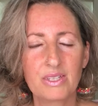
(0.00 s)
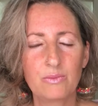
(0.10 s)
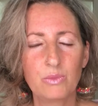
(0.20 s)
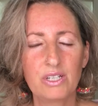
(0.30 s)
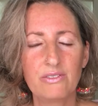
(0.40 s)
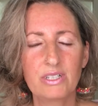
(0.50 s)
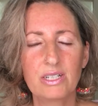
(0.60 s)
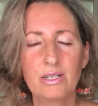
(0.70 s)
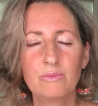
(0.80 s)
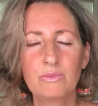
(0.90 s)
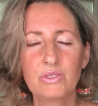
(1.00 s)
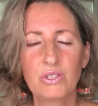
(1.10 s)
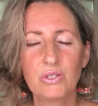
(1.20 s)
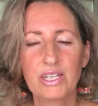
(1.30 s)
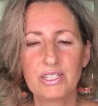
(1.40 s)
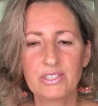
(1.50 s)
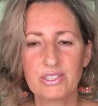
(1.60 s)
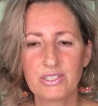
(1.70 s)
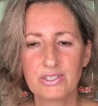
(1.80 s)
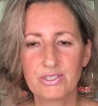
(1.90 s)
And whatever comes, don't edit
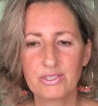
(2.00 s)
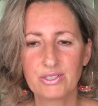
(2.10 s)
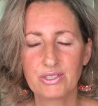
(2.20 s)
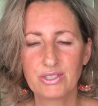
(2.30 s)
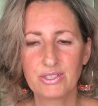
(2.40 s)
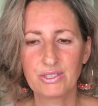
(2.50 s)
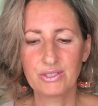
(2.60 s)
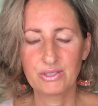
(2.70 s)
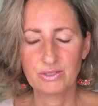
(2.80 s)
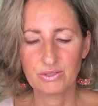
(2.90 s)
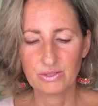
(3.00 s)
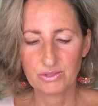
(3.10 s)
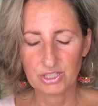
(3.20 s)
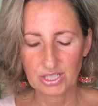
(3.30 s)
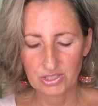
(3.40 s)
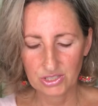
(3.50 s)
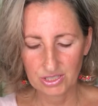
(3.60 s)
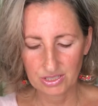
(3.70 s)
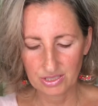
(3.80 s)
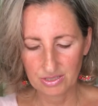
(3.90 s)
it, don't judge
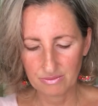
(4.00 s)
it.